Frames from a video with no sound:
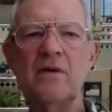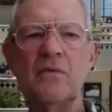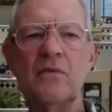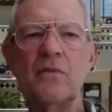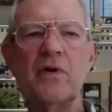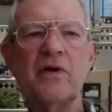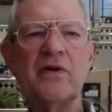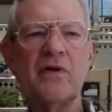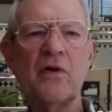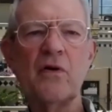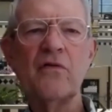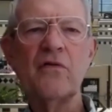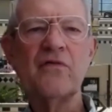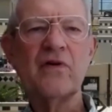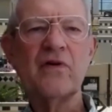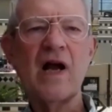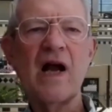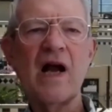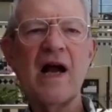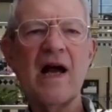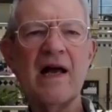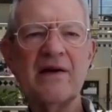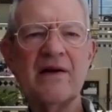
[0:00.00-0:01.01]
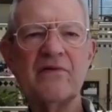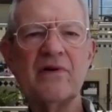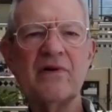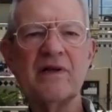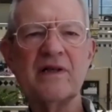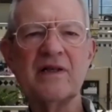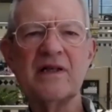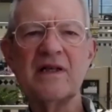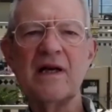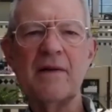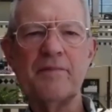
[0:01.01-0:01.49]
with over
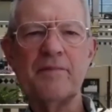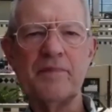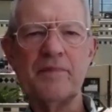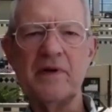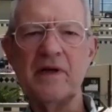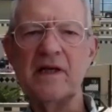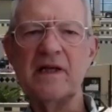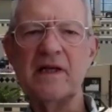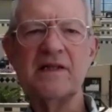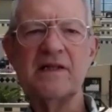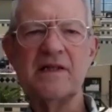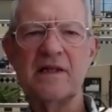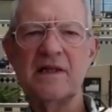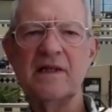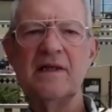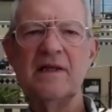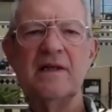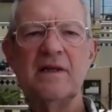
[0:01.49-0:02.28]
100 companies,